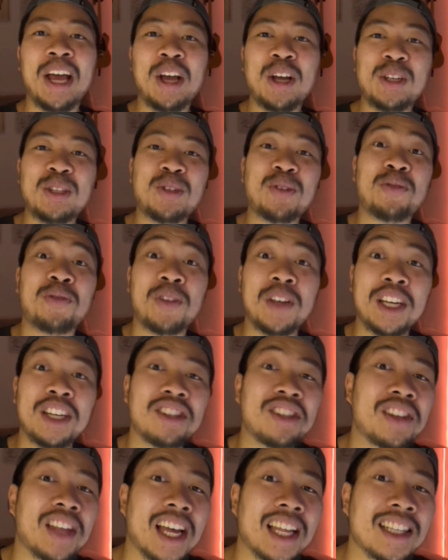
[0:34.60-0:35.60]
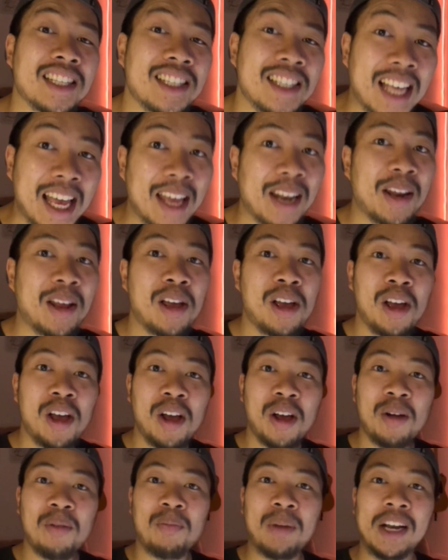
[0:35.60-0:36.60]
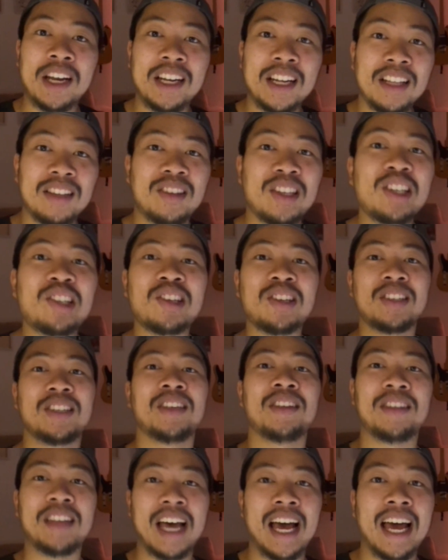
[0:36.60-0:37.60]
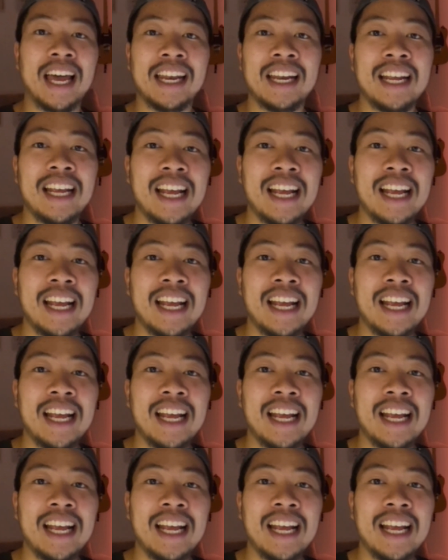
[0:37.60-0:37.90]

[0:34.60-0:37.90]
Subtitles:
to finish that set. But in addition to that,